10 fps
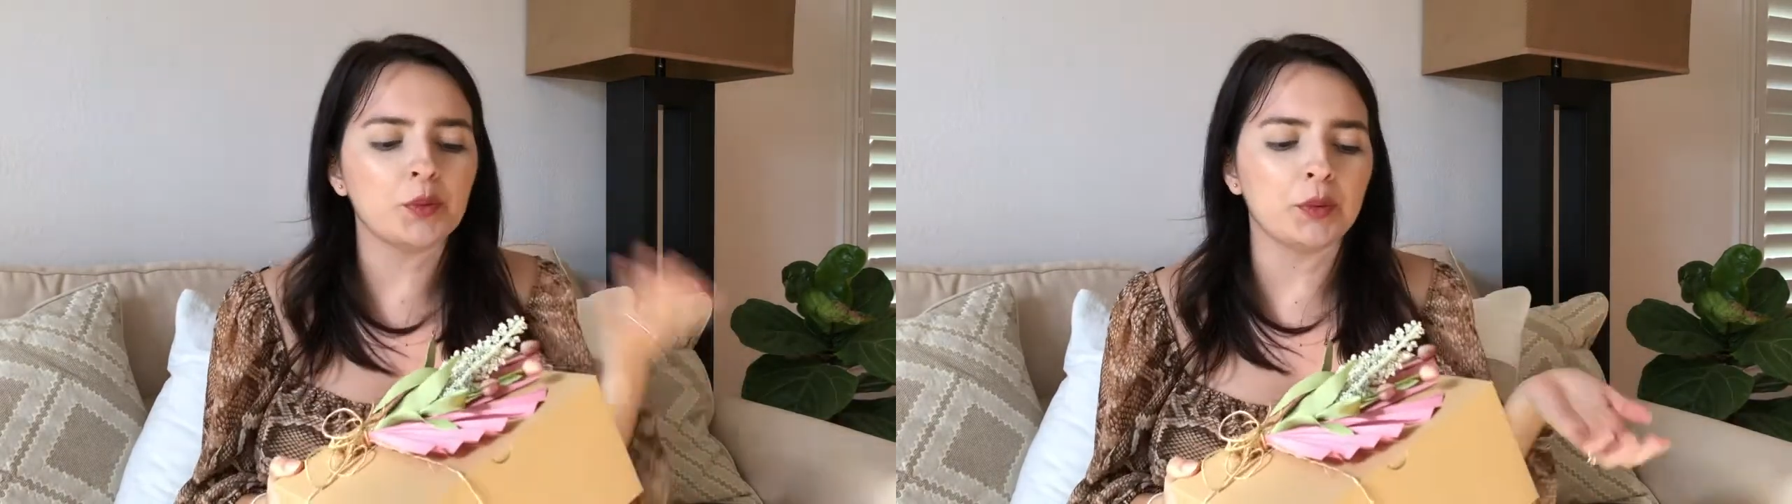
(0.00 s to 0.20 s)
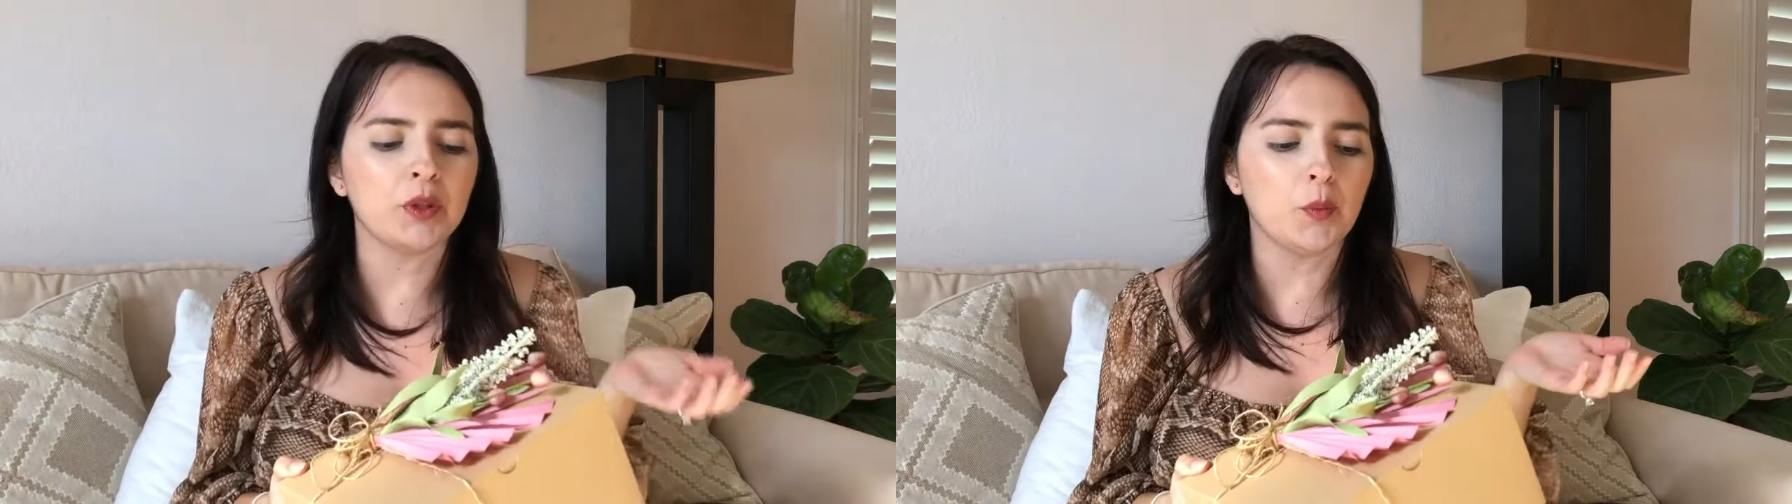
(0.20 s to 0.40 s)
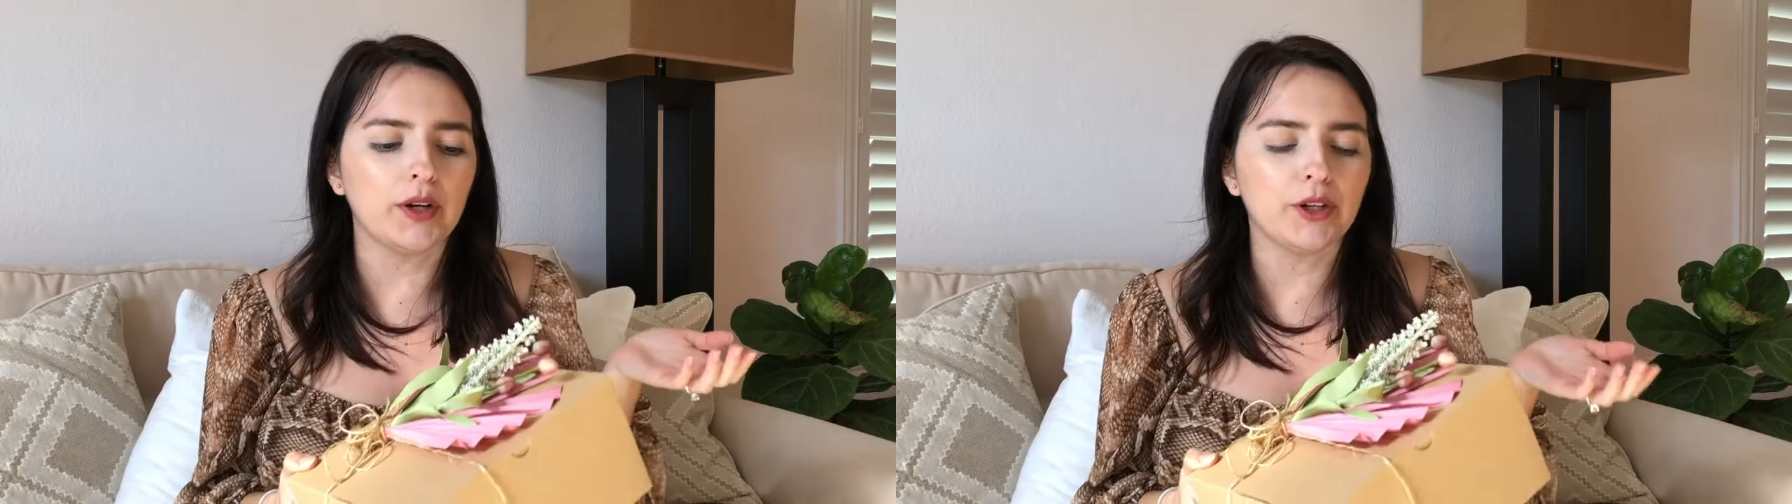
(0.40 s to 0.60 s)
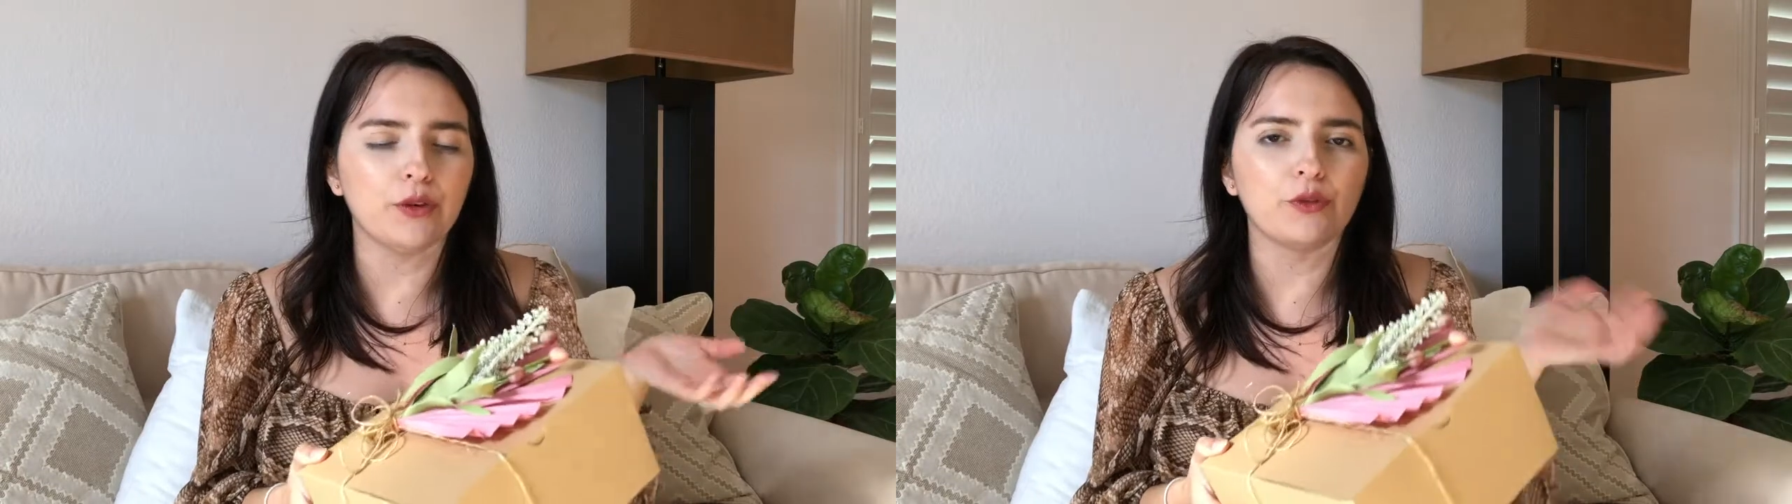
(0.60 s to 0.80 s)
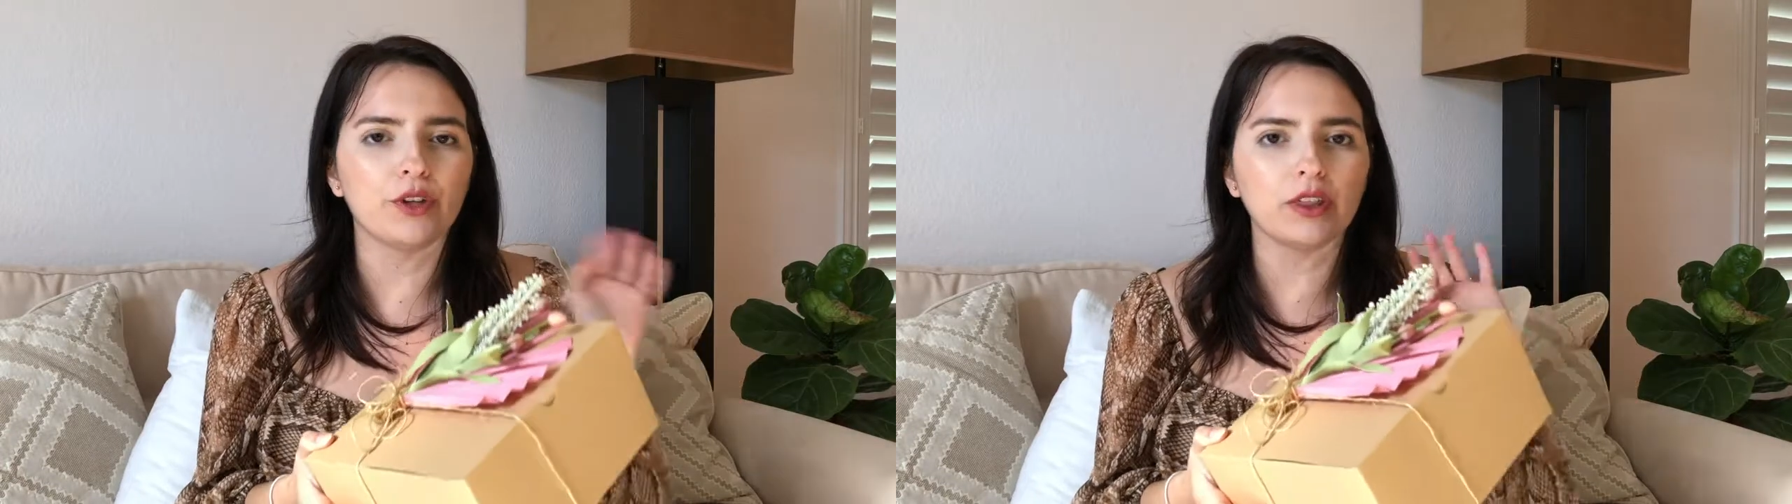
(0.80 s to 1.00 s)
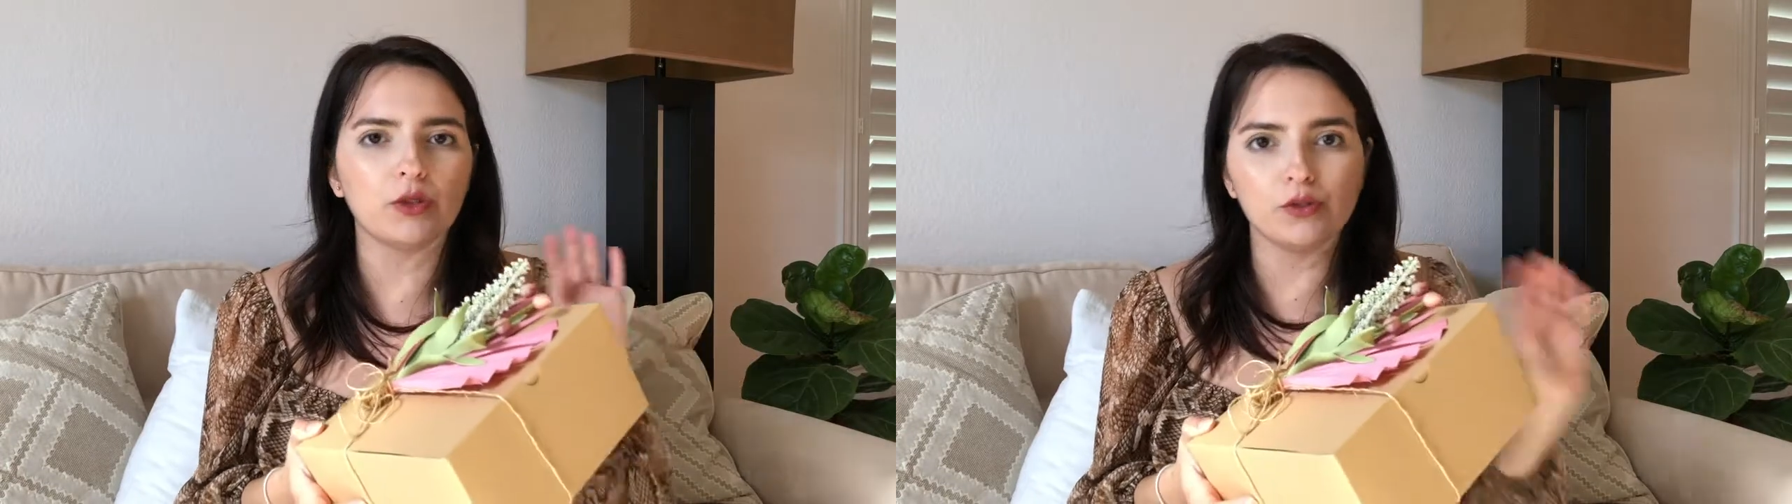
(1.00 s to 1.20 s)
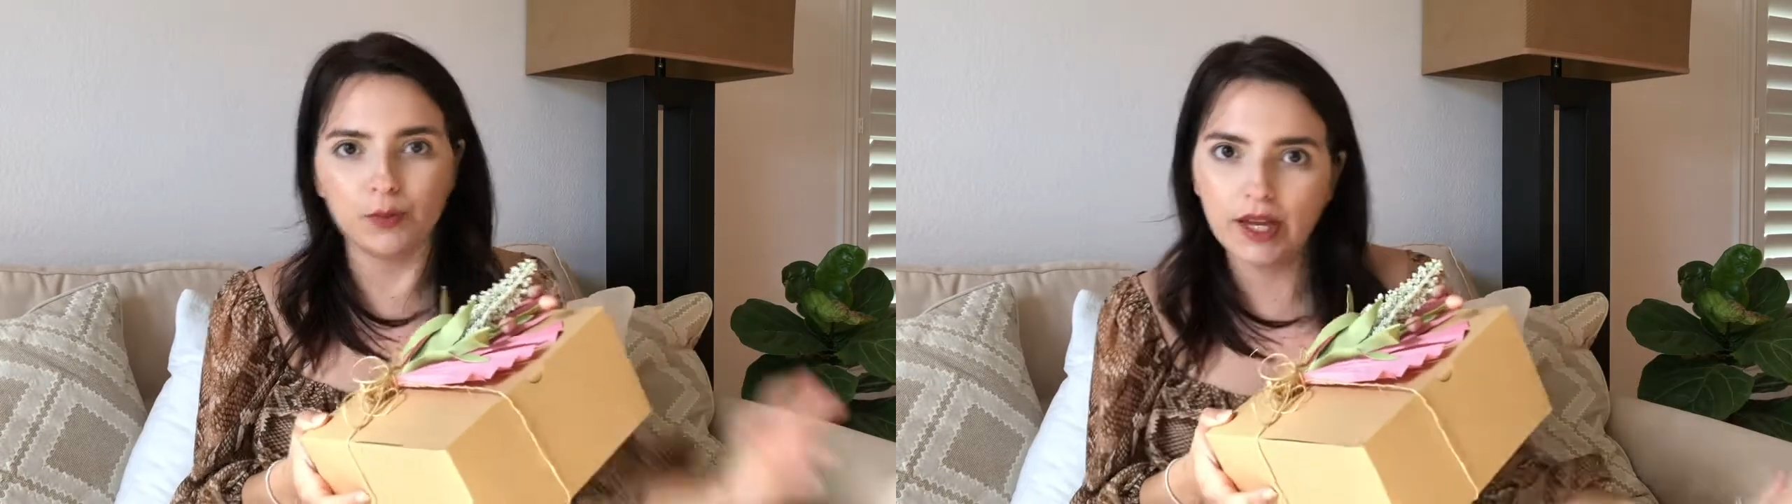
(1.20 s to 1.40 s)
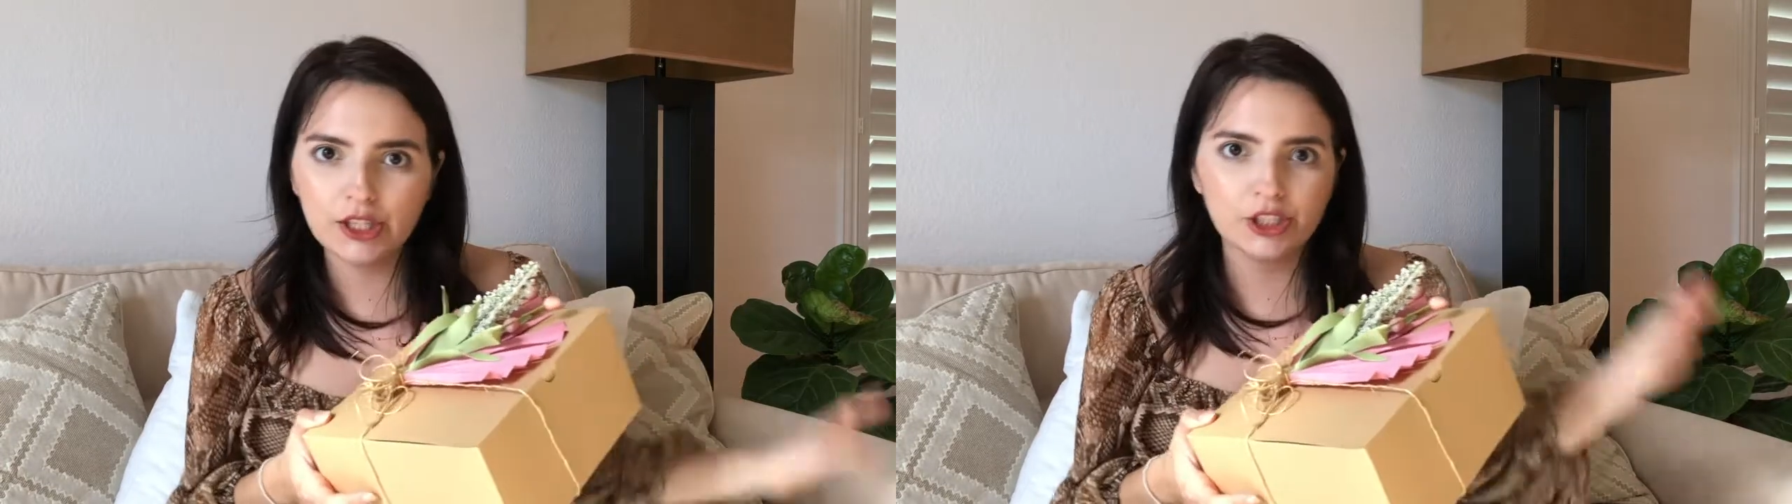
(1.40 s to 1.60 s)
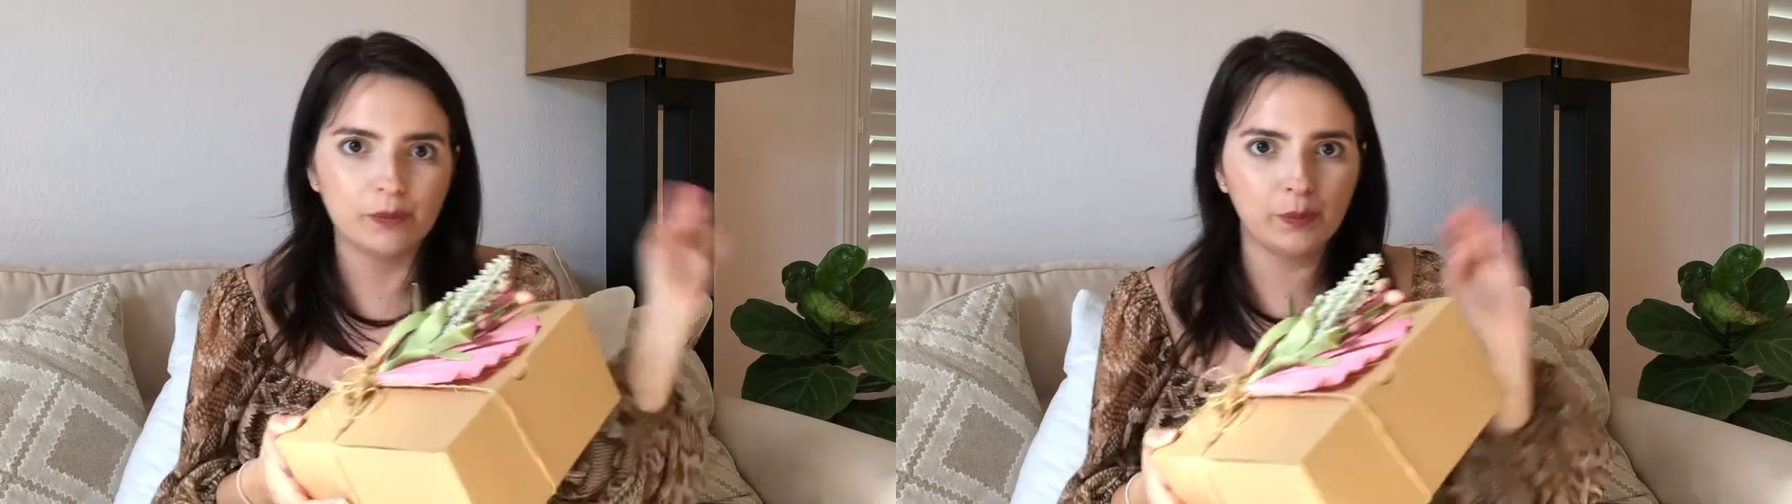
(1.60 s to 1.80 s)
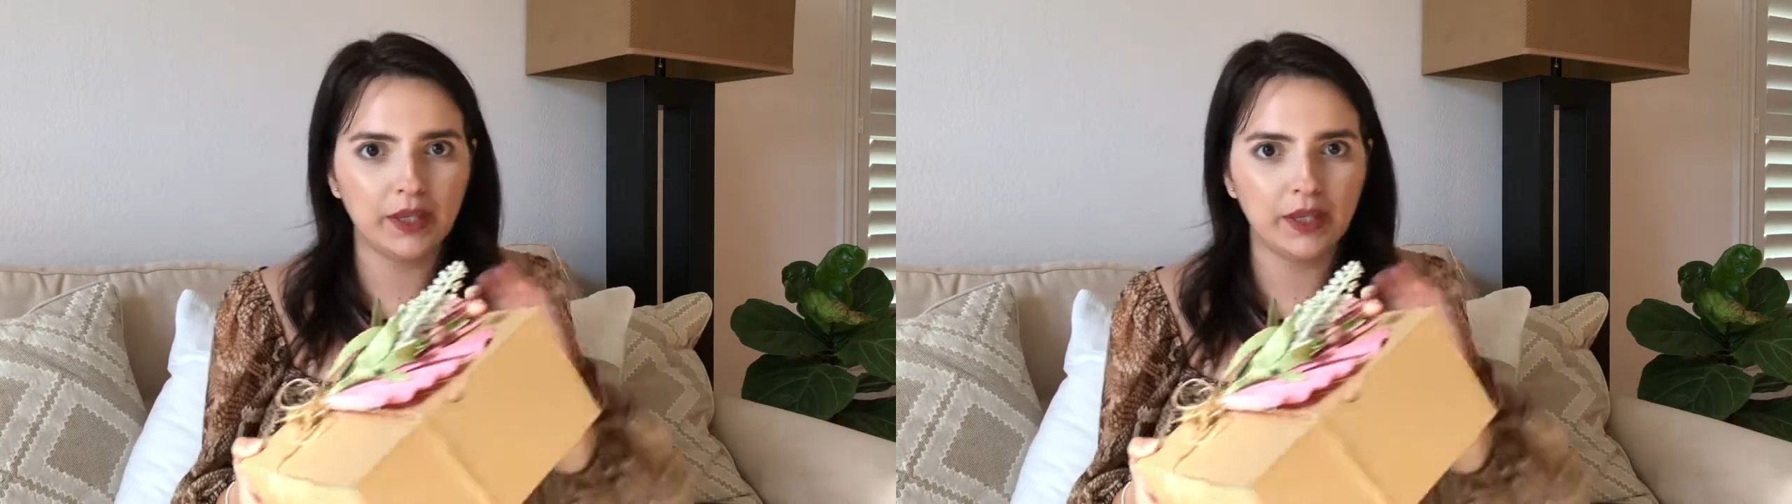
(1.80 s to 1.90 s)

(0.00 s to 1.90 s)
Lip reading: we really wanted to go for like those blush,